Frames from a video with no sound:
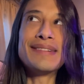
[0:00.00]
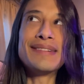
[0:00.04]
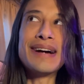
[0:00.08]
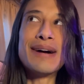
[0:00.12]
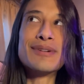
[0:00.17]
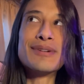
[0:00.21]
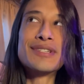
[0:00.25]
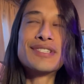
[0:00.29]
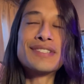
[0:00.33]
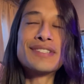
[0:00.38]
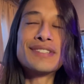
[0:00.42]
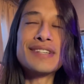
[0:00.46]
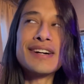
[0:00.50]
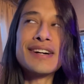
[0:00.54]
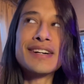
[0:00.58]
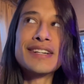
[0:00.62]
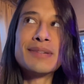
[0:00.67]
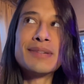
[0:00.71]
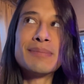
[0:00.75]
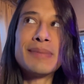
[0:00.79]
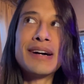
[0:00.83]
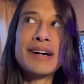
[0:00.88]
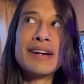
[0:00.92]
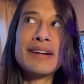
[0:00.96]
was just
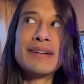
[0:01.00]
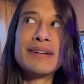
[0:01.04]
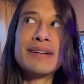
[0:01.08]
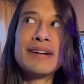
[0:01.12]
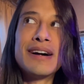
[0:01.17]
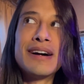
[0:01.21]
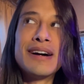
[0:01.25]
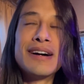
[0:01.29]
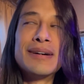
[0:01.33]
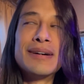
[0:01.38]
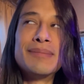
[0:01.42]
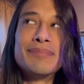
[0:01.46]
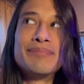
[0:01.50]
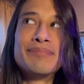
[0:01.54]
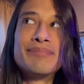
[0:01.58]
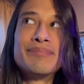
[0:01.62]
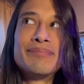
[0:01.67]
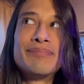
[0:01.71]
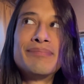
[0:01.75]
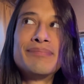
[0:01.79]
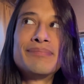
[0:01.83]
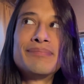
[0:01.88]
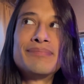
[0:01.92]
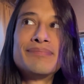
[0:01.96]
talking about
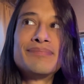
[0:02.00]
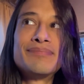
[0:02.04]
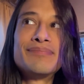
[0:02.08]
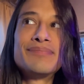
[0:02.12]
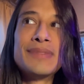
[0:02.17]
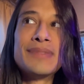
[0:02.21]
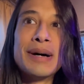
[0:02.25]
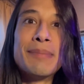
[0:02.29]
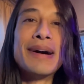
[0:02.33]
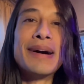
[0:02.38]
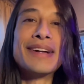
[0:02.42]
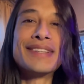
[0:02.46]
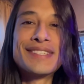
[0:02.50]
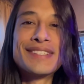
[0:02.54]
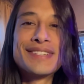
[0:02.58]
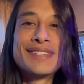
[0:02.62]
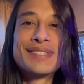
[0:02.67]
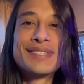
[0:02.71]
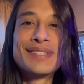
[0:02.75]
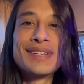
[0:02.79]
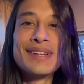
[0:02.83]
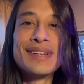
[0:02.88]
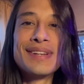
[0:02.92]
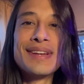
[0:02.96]

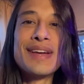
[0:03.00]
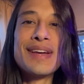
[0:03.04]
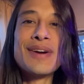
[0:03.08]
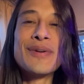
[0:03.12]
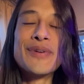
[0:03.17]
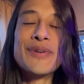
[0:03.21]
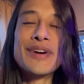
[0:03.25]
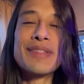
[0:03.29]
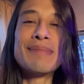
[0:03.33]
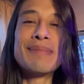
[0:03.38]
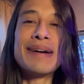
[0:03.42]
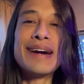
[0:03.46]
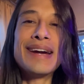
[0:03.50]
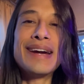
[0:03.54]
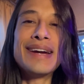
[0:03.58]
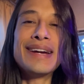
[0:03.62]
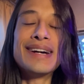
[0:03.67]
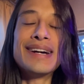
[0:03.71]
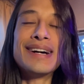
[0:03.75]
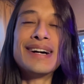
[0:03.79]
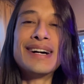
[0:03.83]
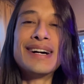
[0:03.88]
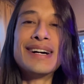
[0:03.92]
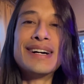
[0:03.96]
this with
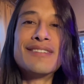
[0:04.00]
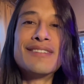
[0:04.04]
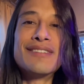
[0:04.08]
my